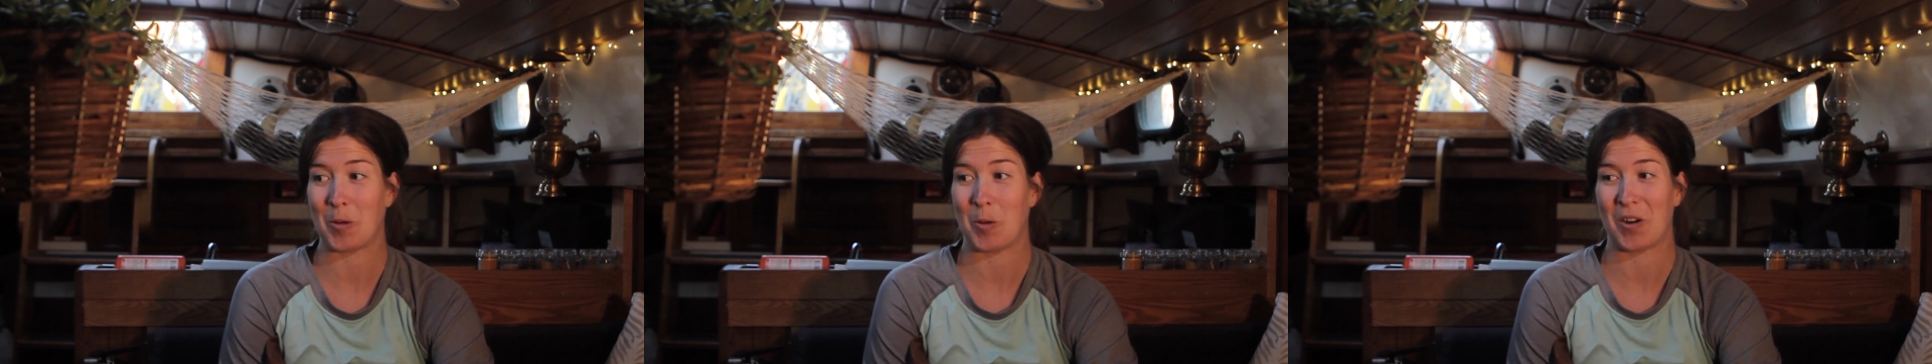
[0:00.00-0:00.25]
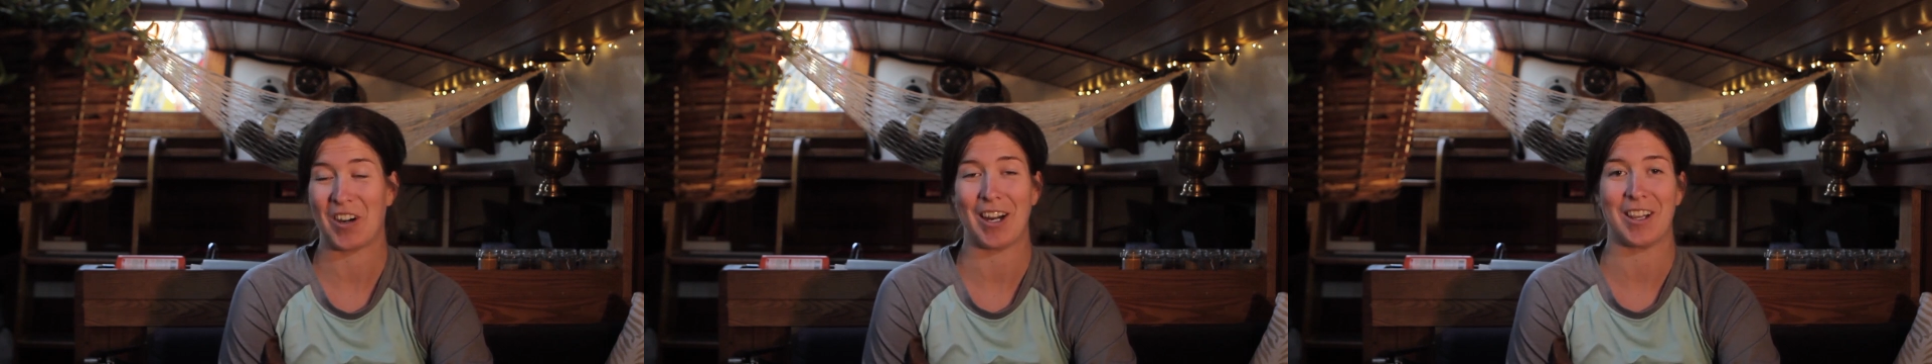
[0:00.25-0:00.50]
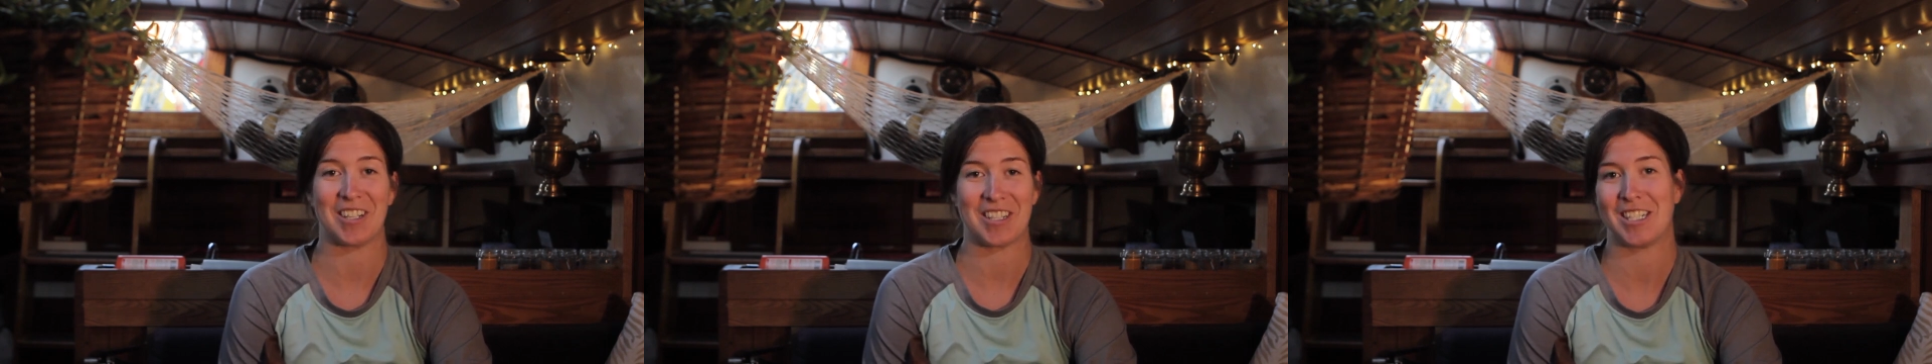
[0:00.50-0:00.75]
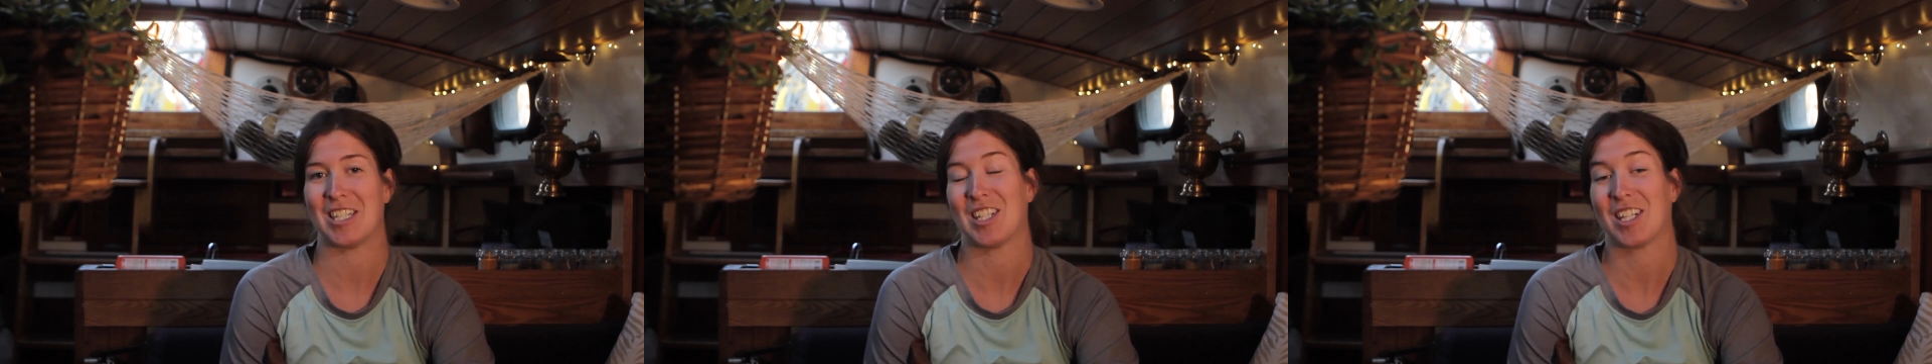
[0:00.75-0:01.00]
or at
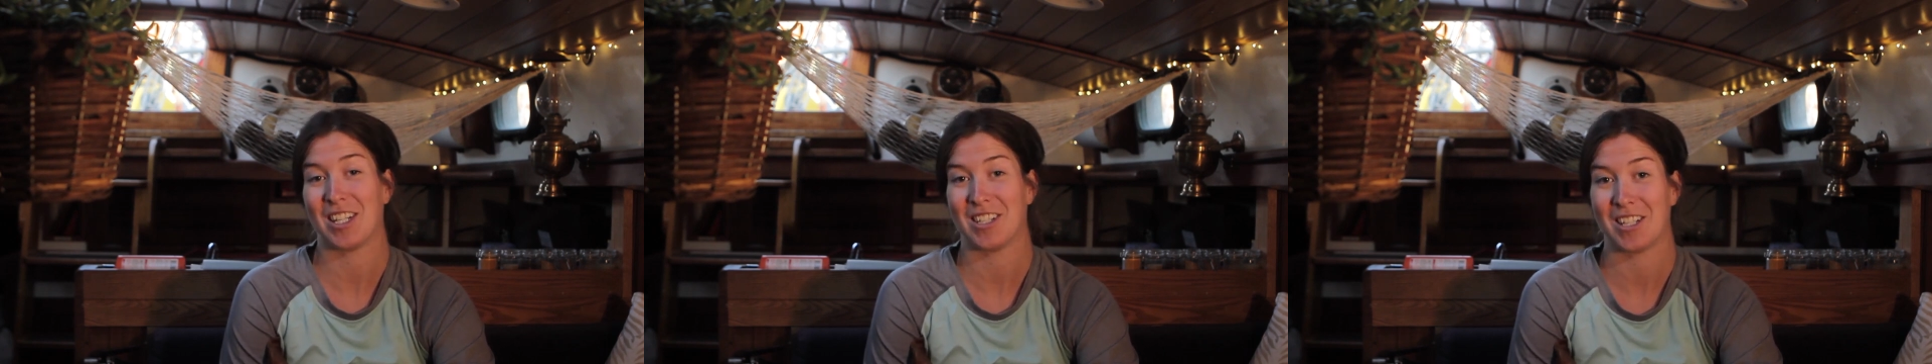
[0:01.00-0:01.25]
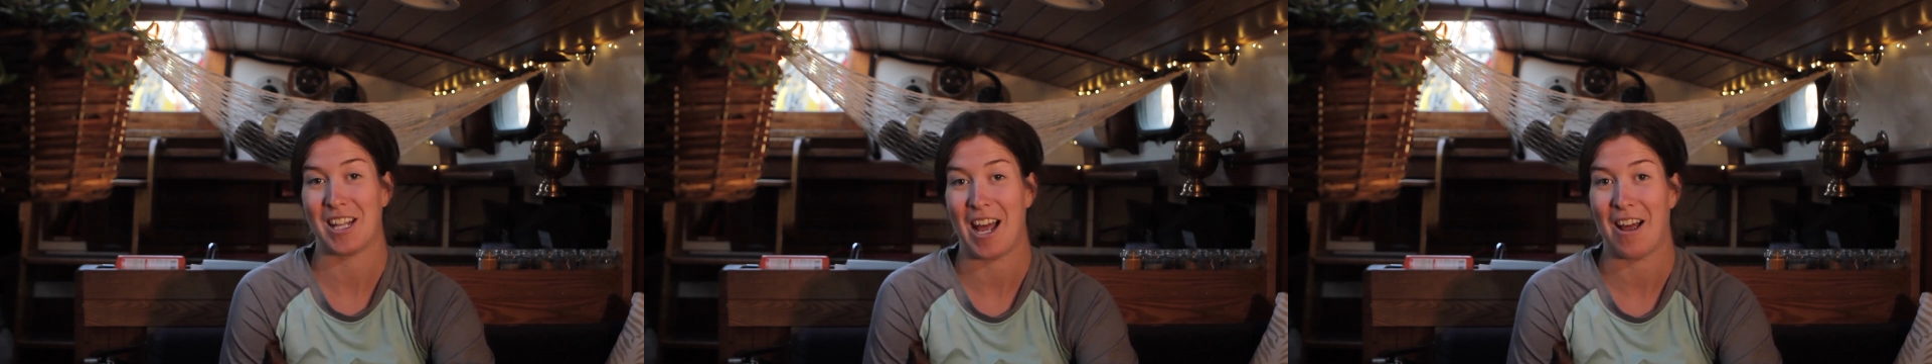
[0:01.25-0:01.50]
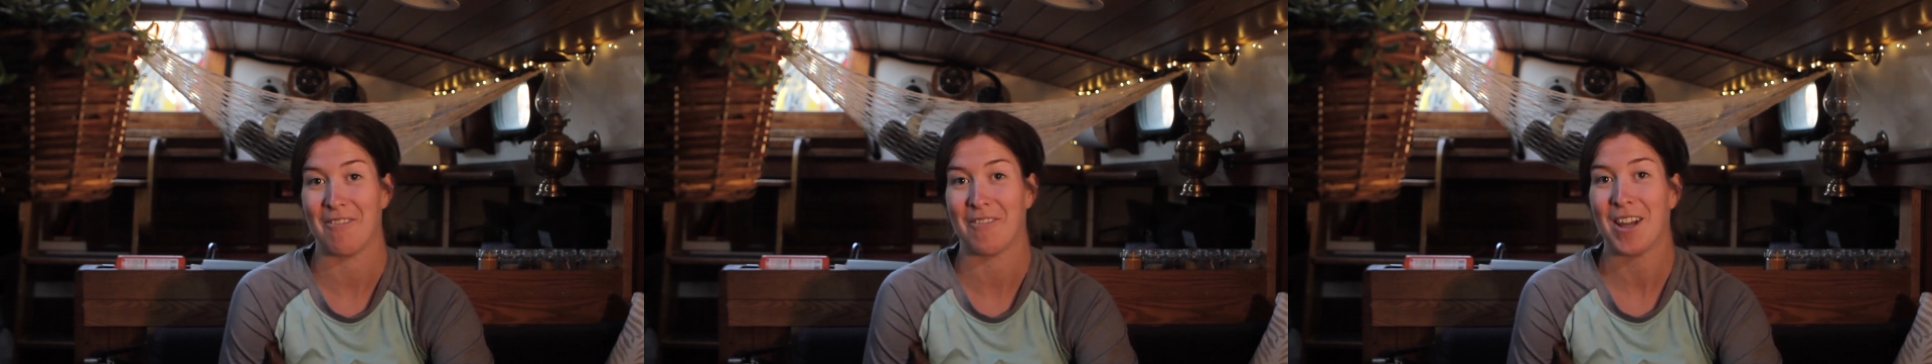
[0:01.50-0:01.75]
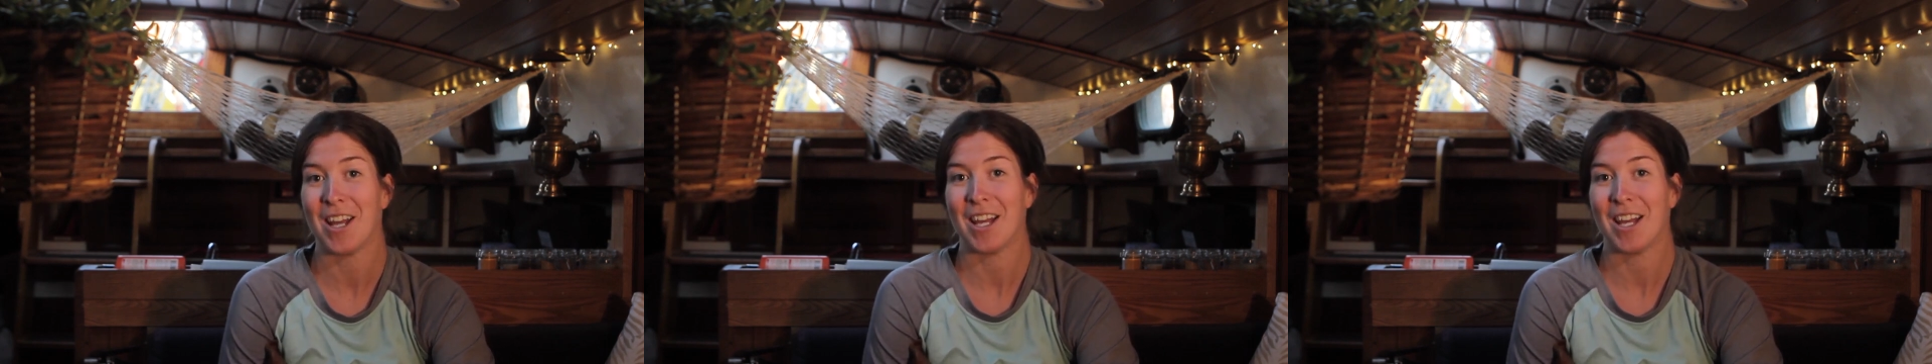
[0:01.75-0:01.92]
least just get to laugh